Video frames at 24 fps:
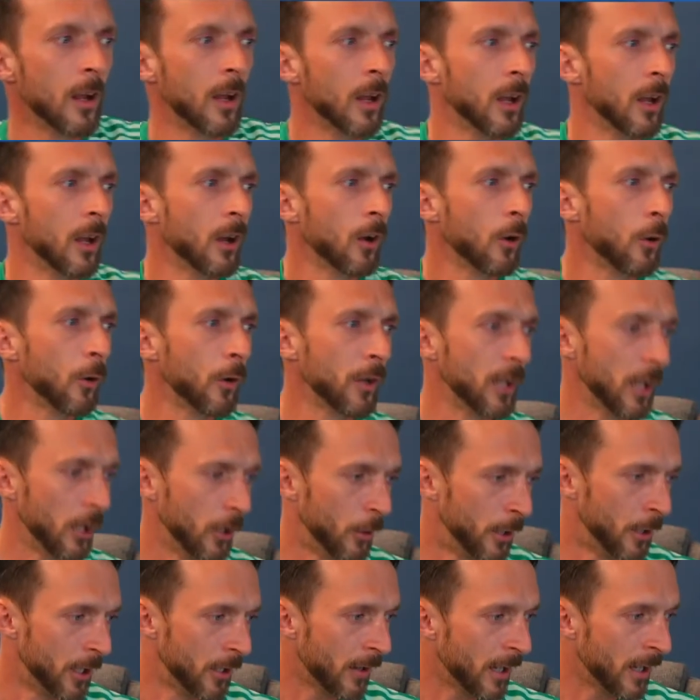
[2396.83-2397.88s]
Oh yeah,
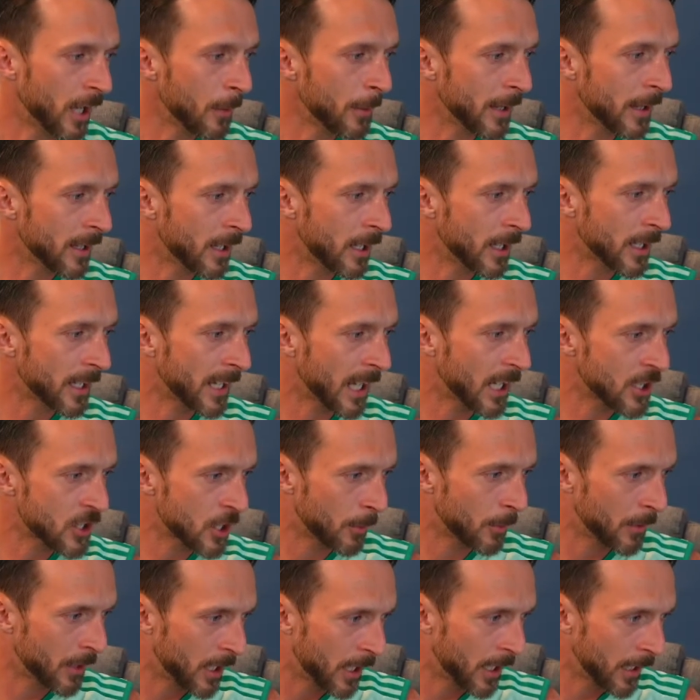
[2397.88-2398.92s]
right. Let me catch up
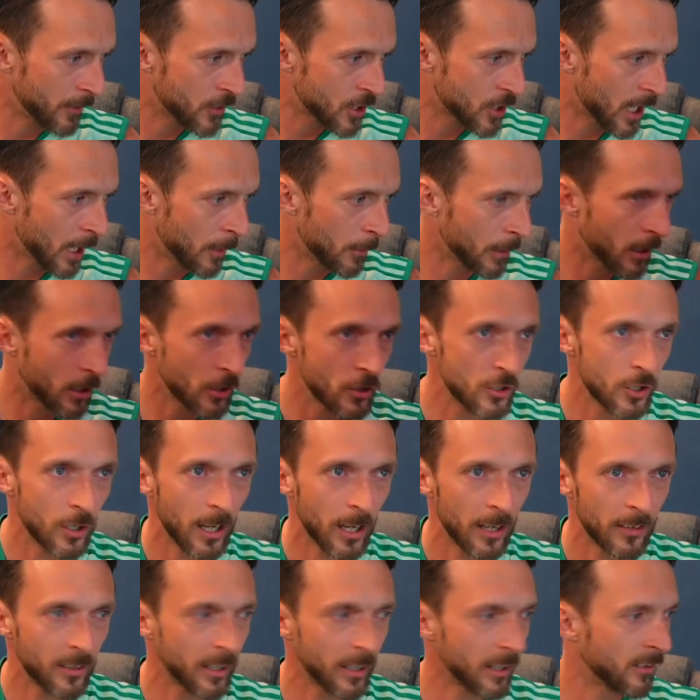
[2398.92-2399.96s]
with the live chat because you
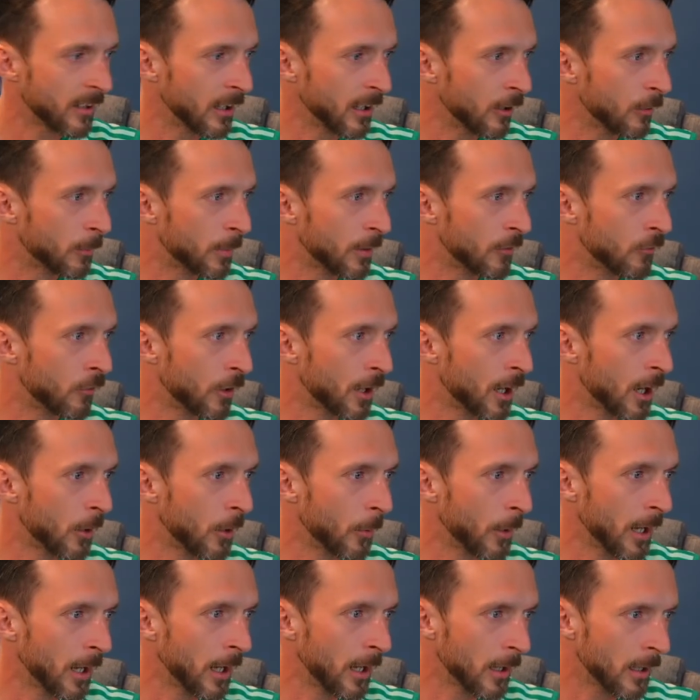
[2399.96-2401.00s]
guys, like I say, you've been running
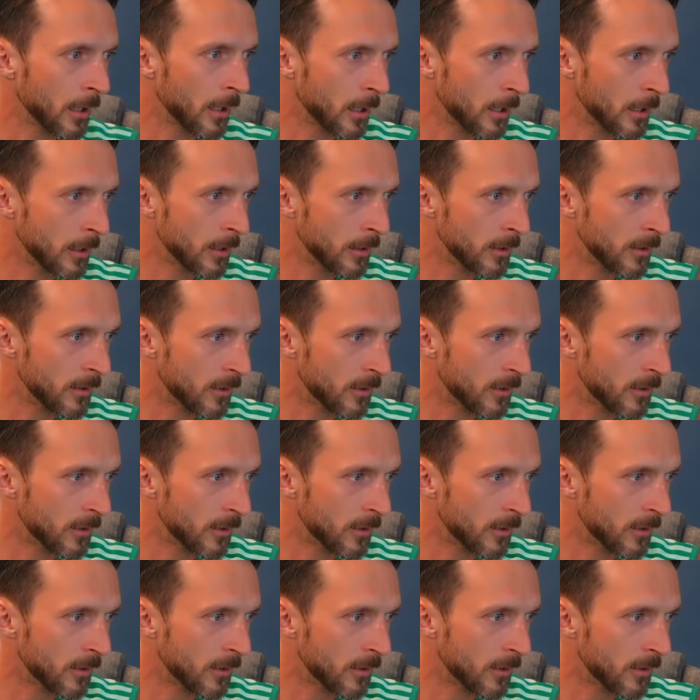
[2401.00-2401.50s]
away and